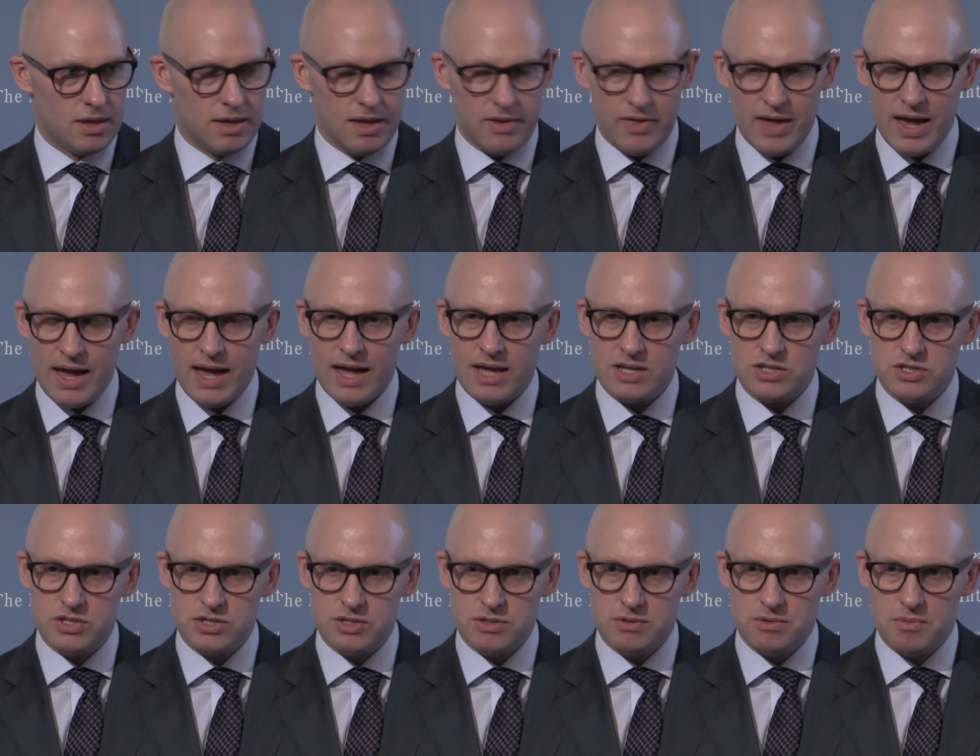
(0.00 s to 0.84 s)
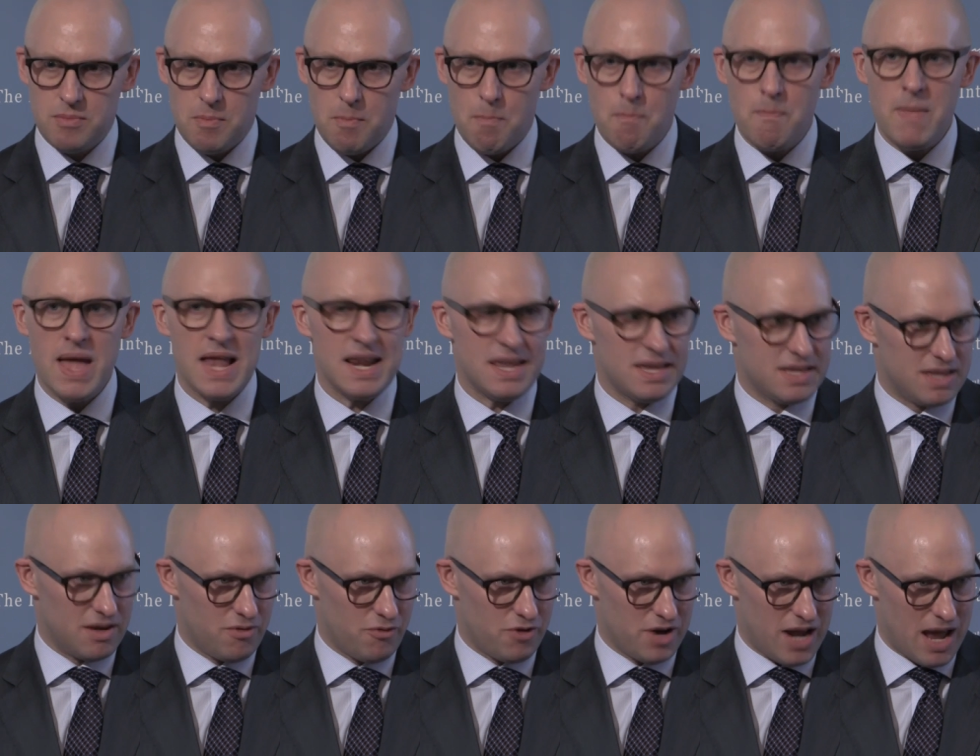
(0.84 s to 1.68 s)
Now, that has many
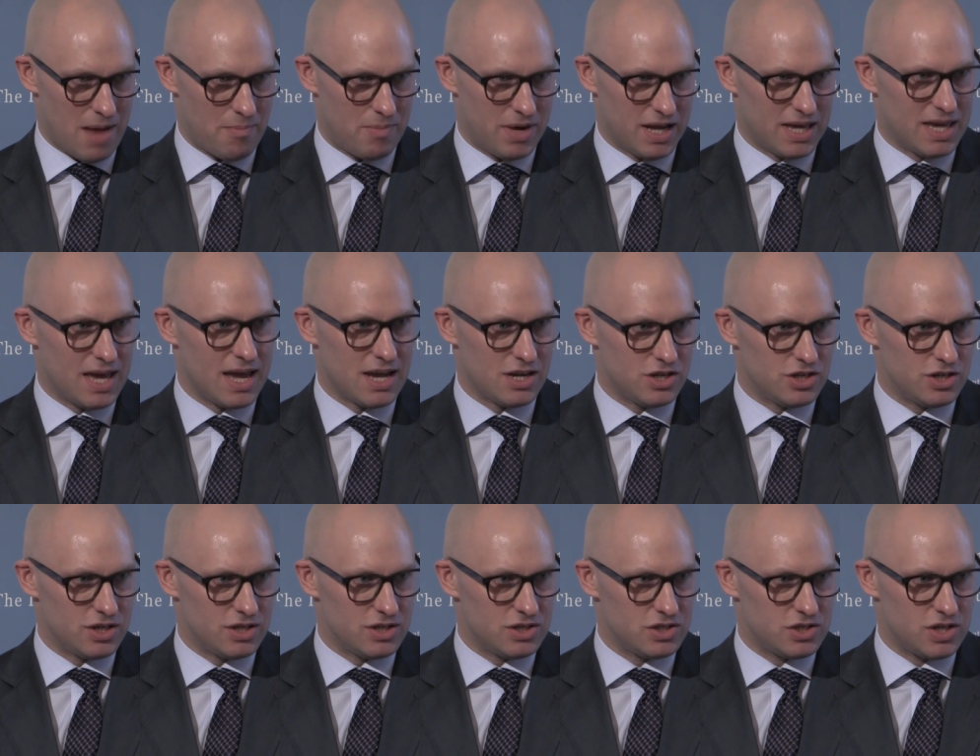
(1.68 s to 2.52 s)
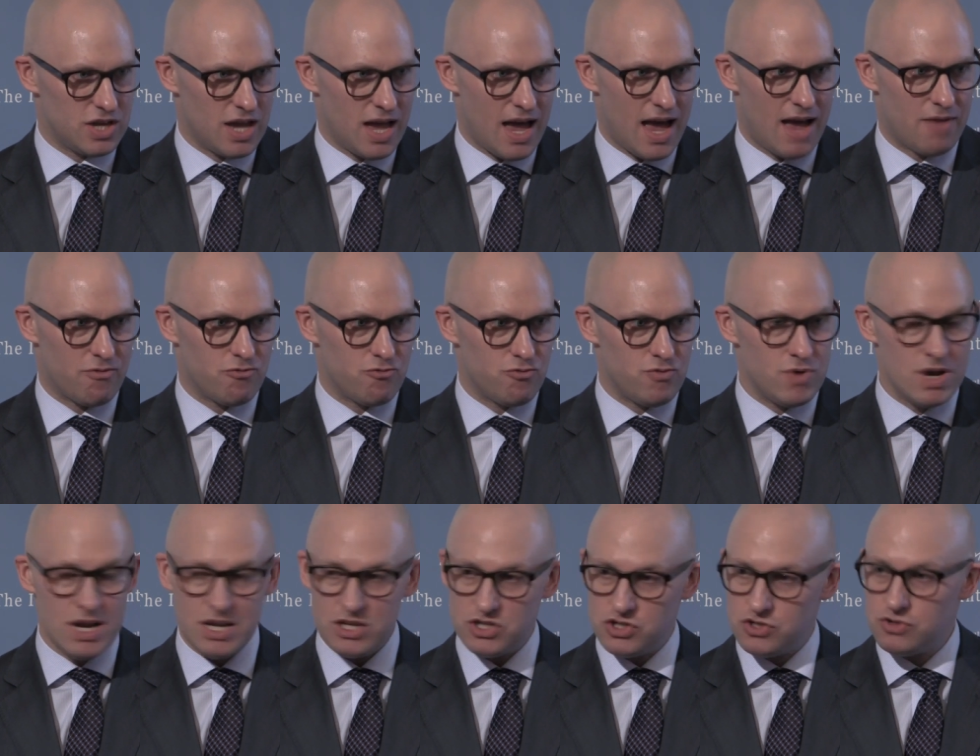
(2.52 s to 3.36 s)
different applications and
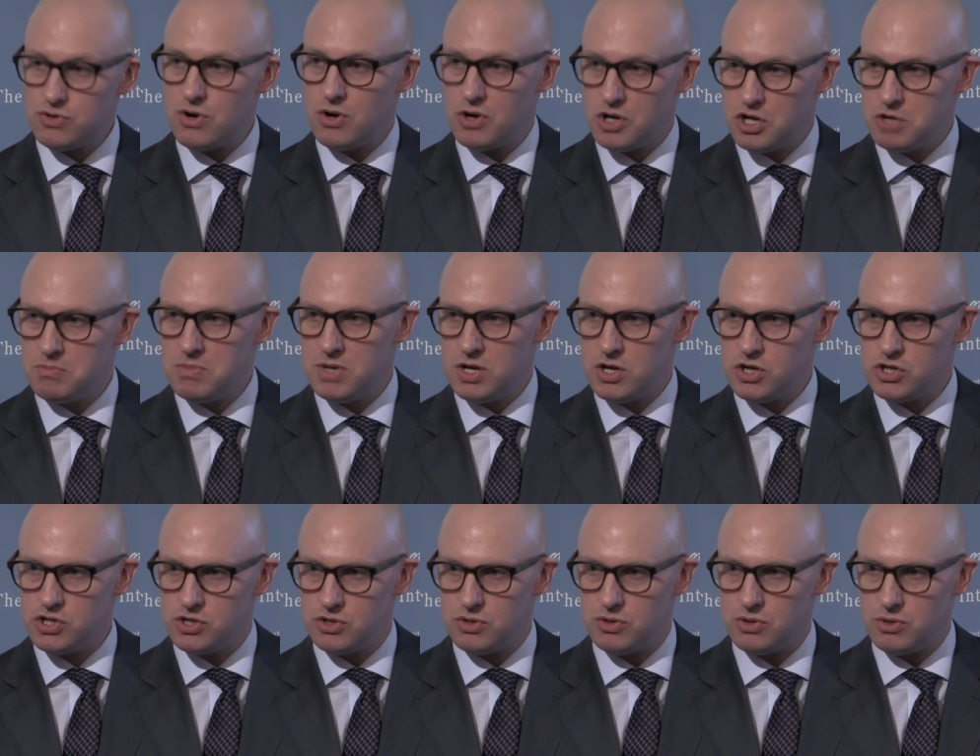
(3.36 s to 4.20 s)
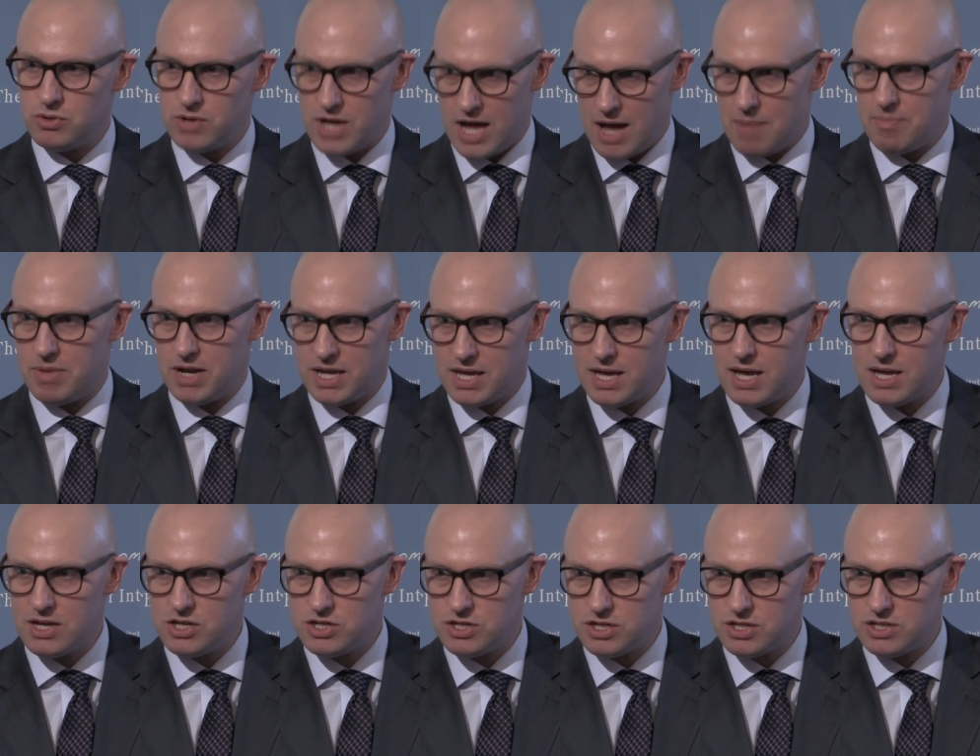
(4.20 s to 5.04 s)
really strong commercial
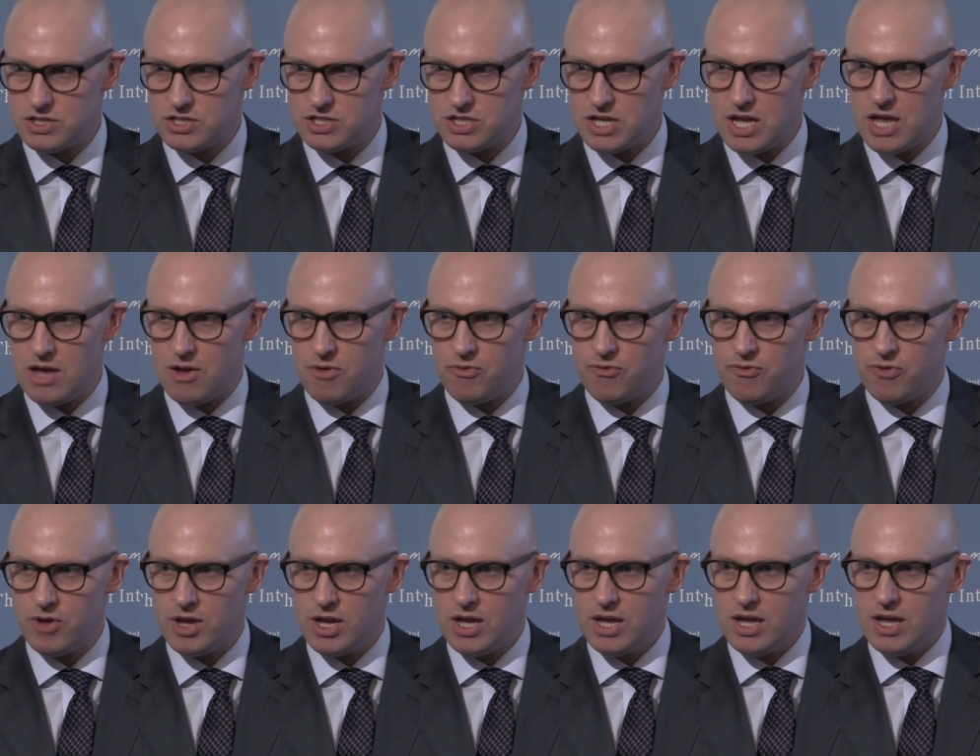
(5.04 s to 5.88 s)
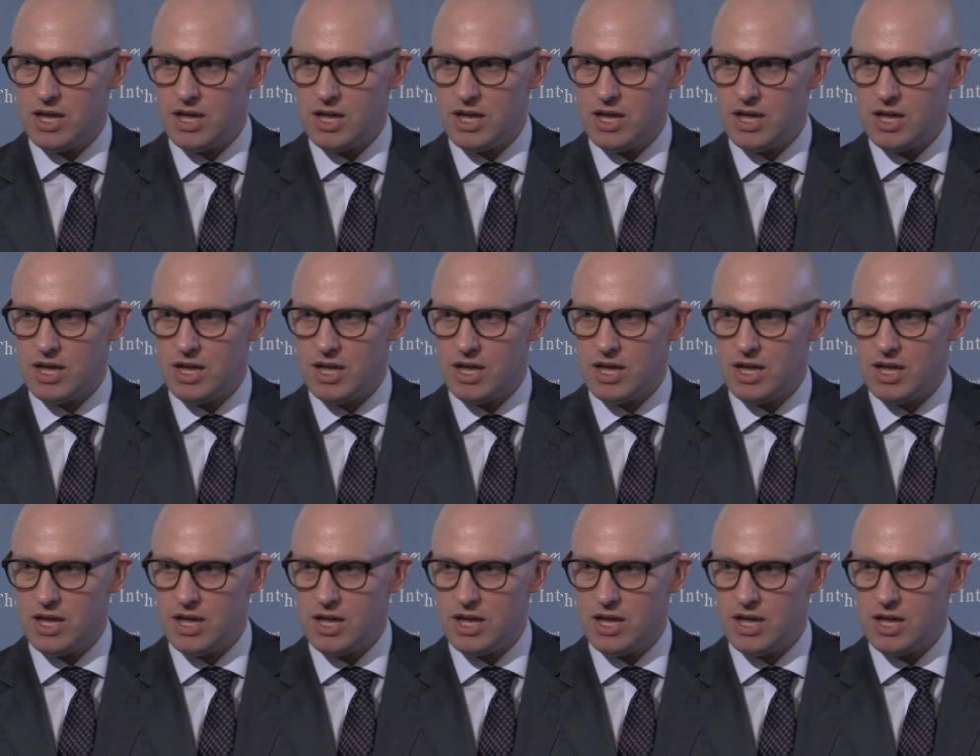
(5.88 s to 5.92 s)
applications if